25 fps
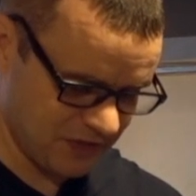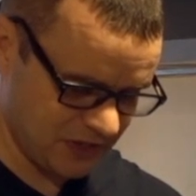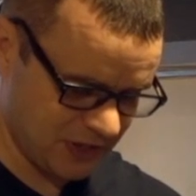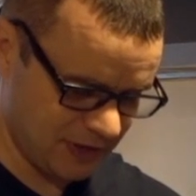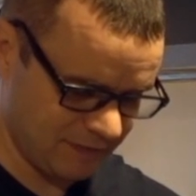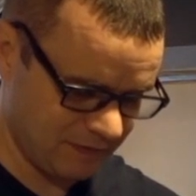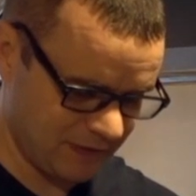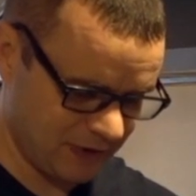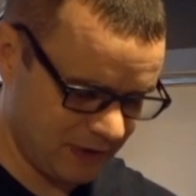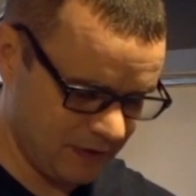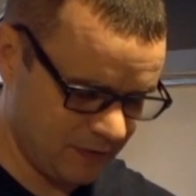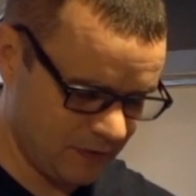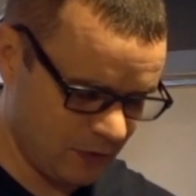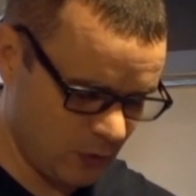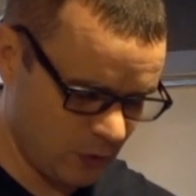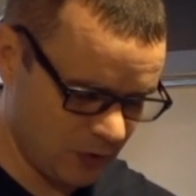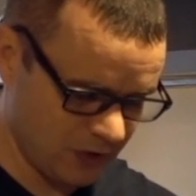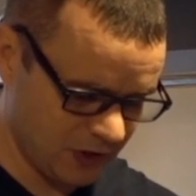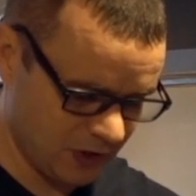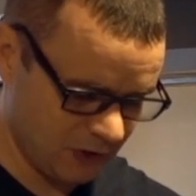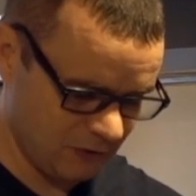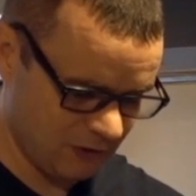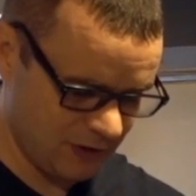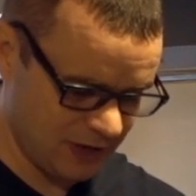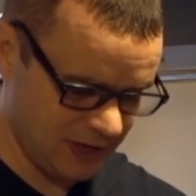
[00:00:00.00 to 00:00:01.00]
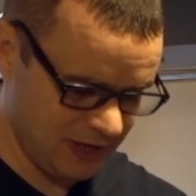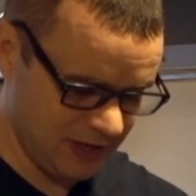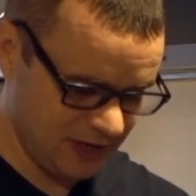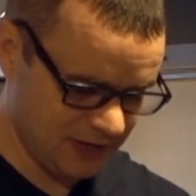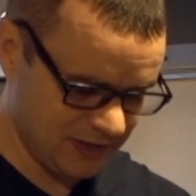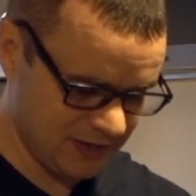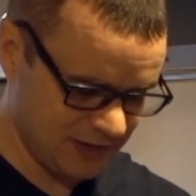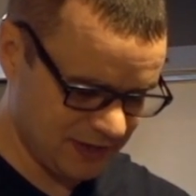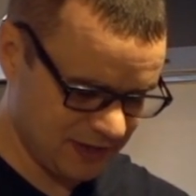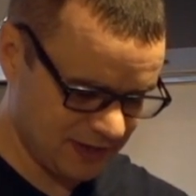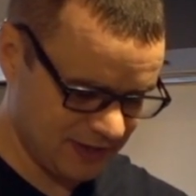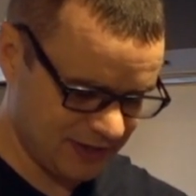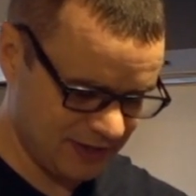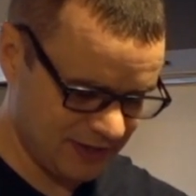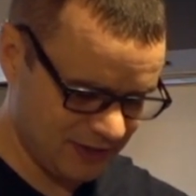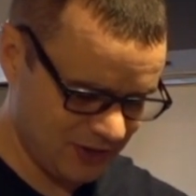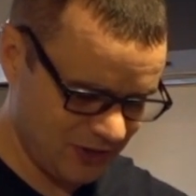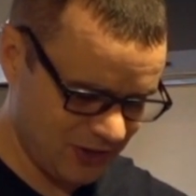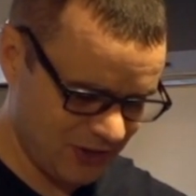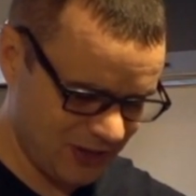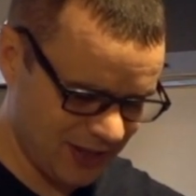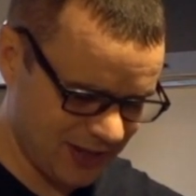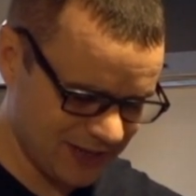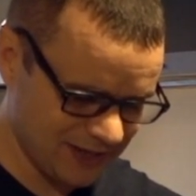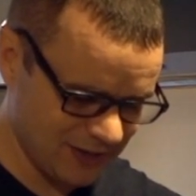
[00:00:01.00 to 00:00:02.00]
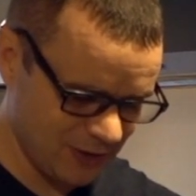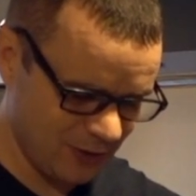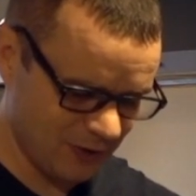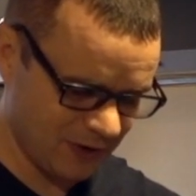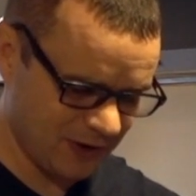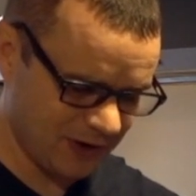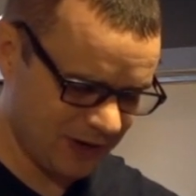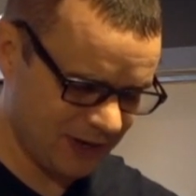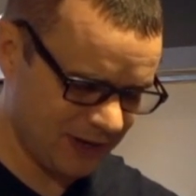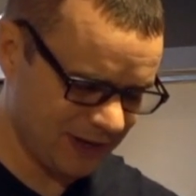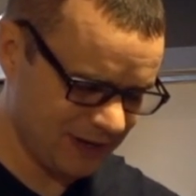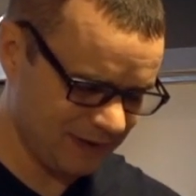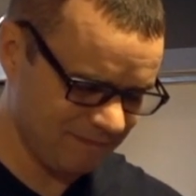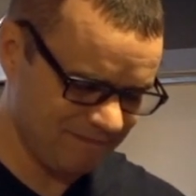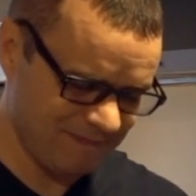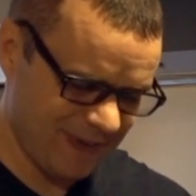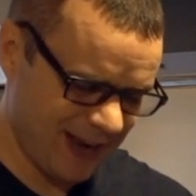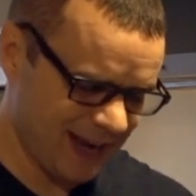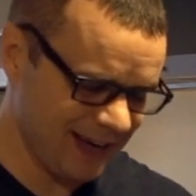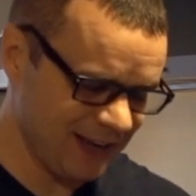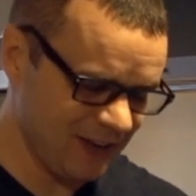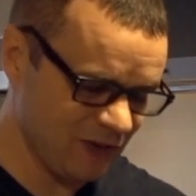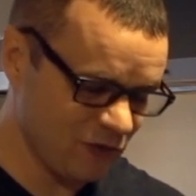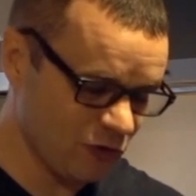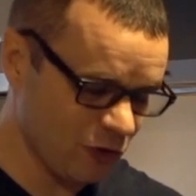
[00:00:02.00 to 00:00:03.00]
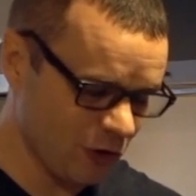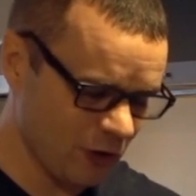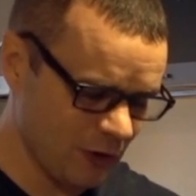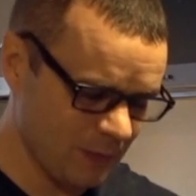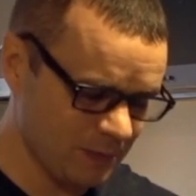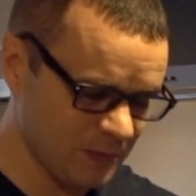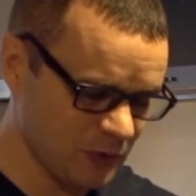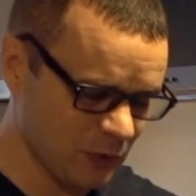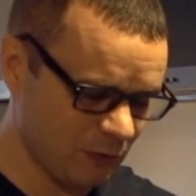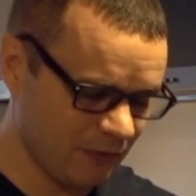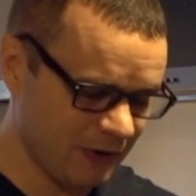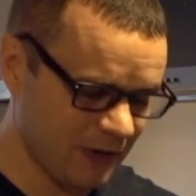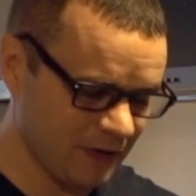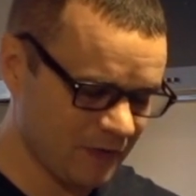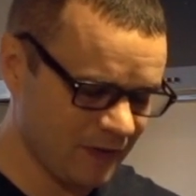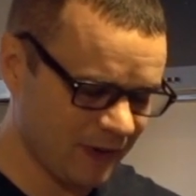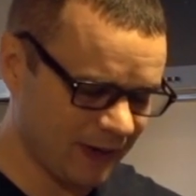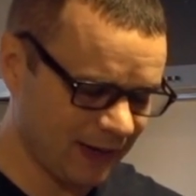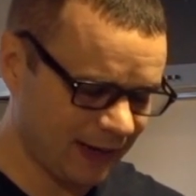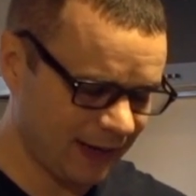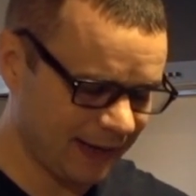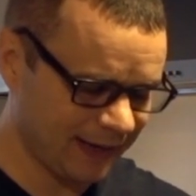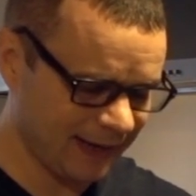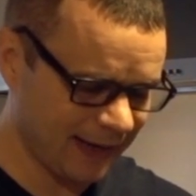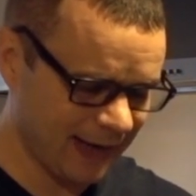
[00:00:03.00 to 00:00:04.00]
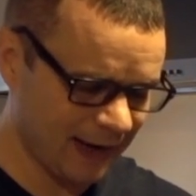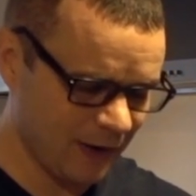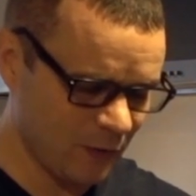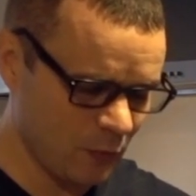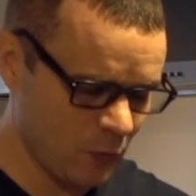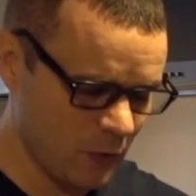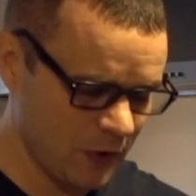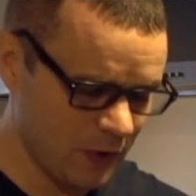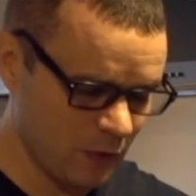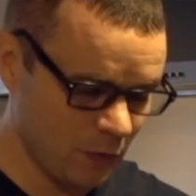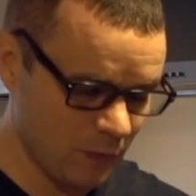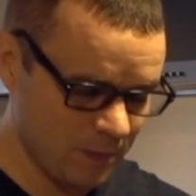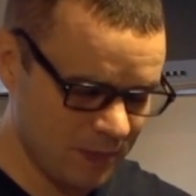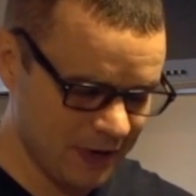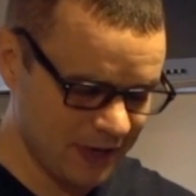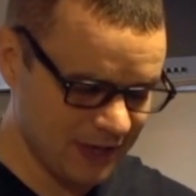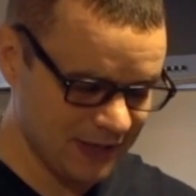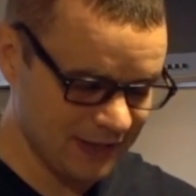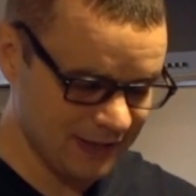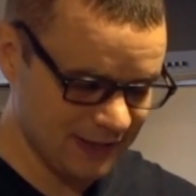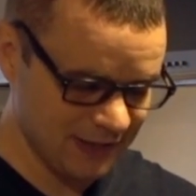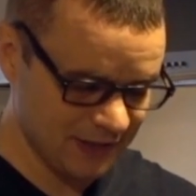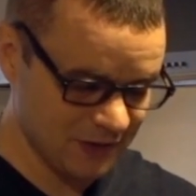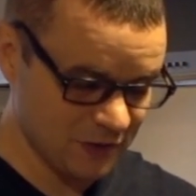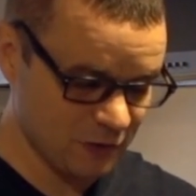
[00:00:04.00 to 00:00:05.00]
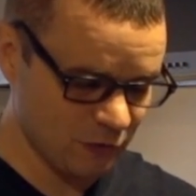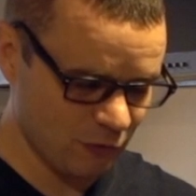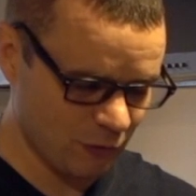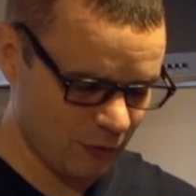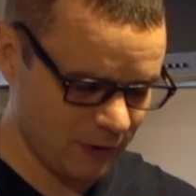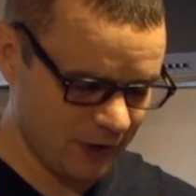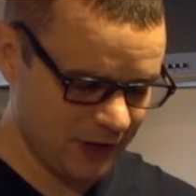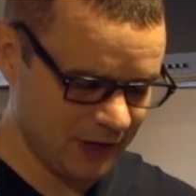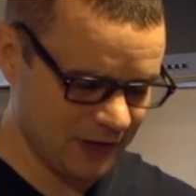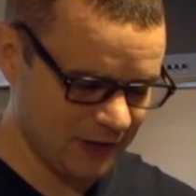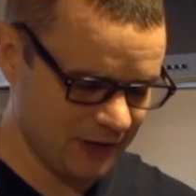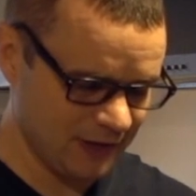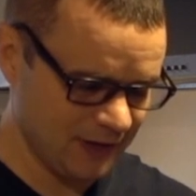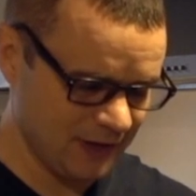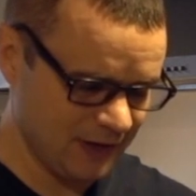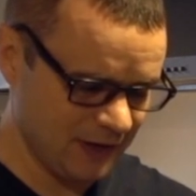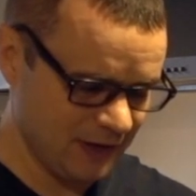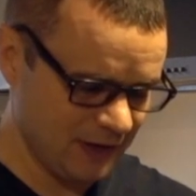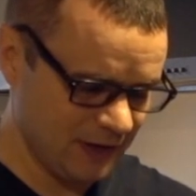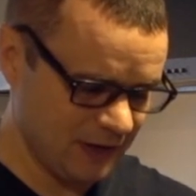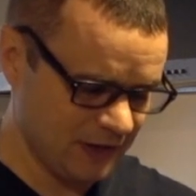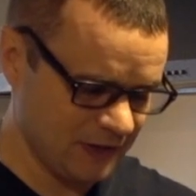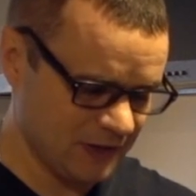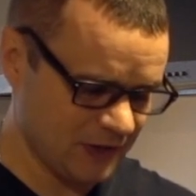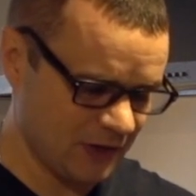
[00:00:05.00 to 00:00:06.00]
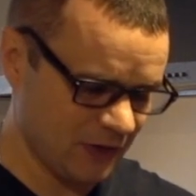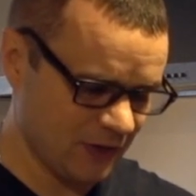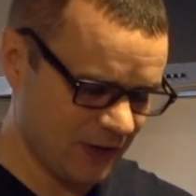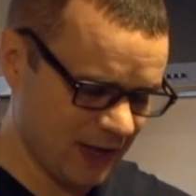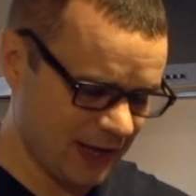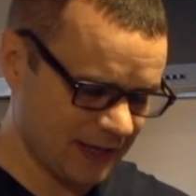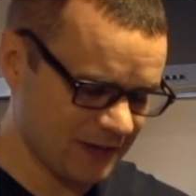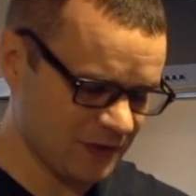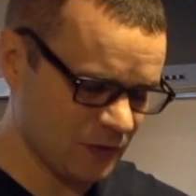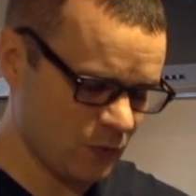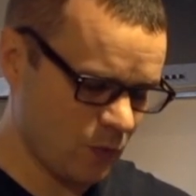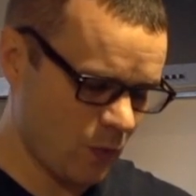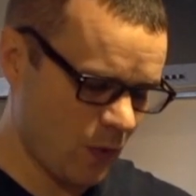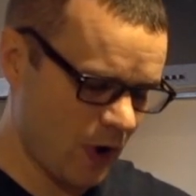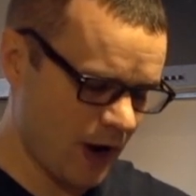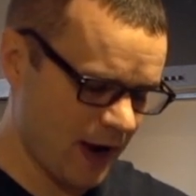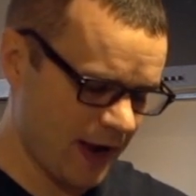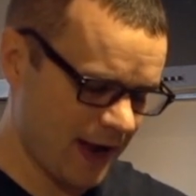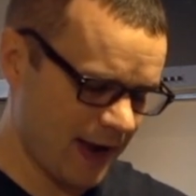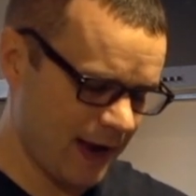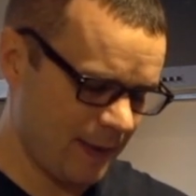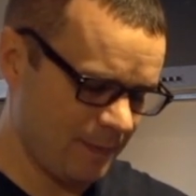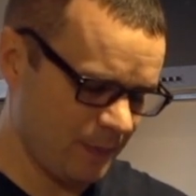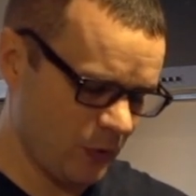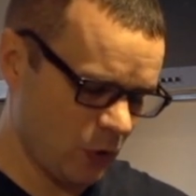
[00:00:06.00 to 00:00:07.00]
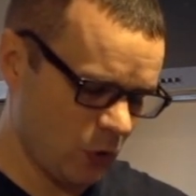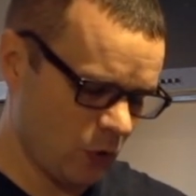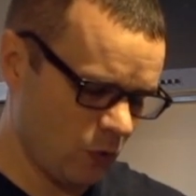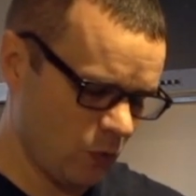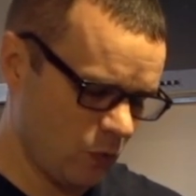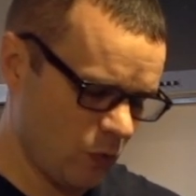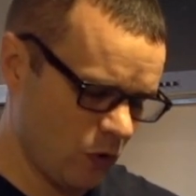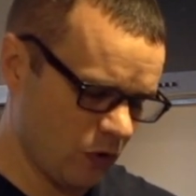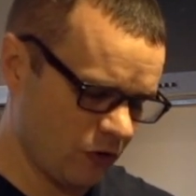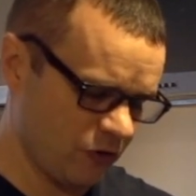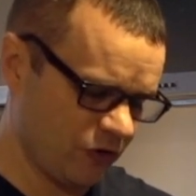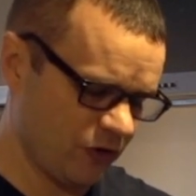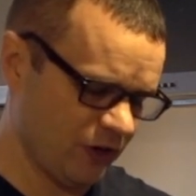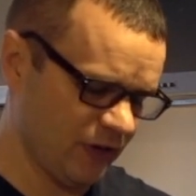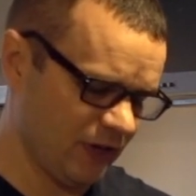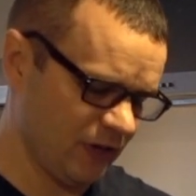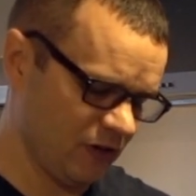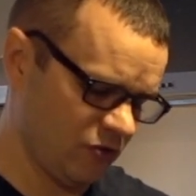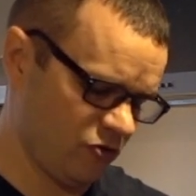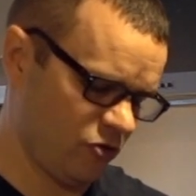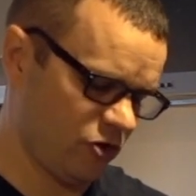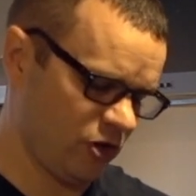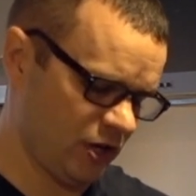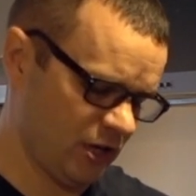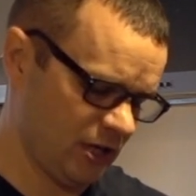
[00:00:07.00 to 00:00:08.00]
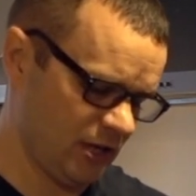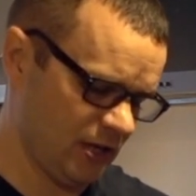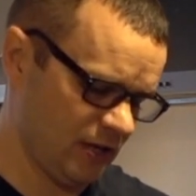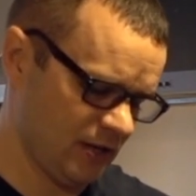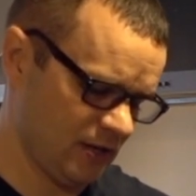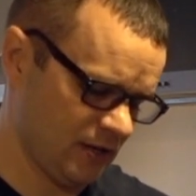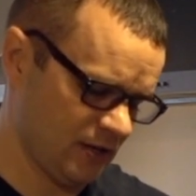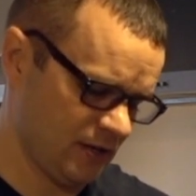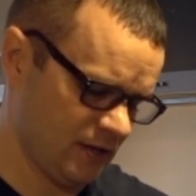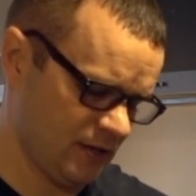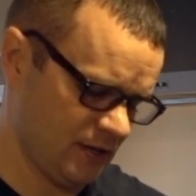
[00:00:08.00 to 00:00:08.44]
74 degrees, there's not gonna, any germs or anything like that will be destroyed. So that's why I'm not washing the chicken.